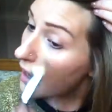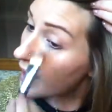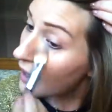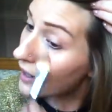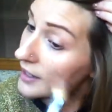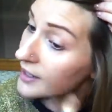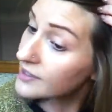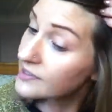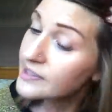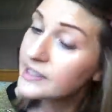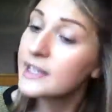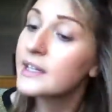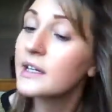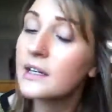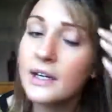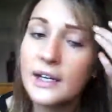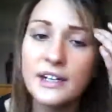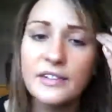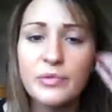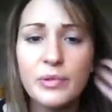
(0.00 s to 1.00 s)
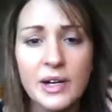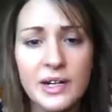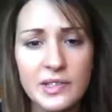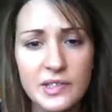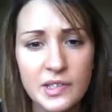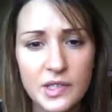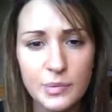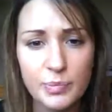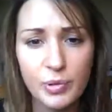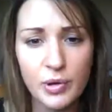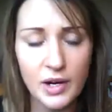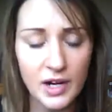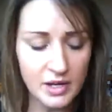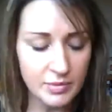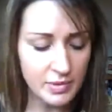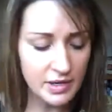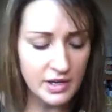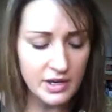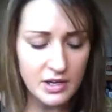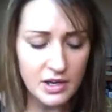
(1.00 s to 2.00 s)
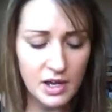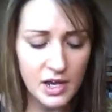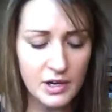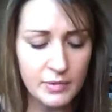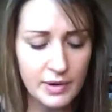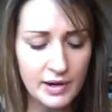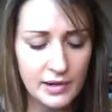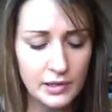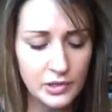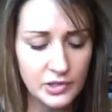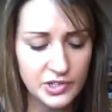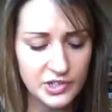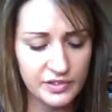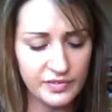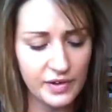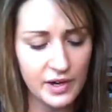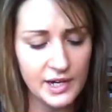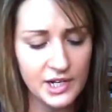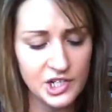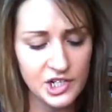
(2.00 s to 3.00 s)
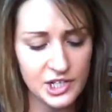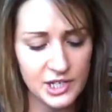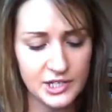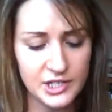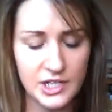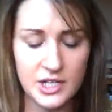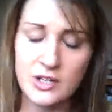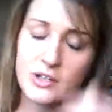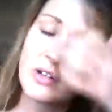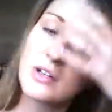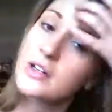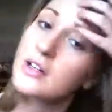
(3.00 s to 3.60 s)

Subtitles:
as it kind of works as a primer. I wear a lot of eyeshadow.